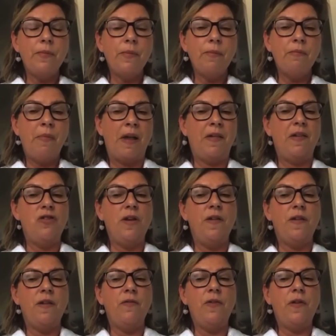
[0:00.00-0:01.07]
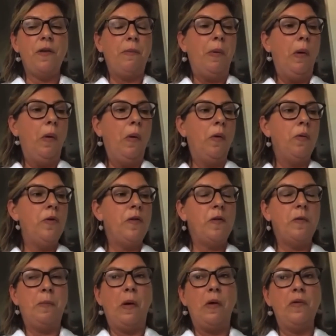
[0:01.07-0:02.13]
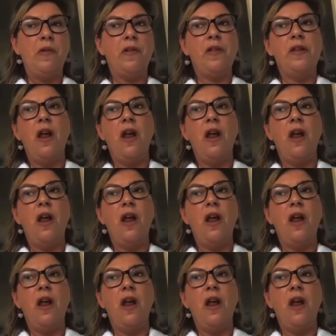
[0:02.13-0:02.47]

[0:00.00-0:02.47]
messages of support, response,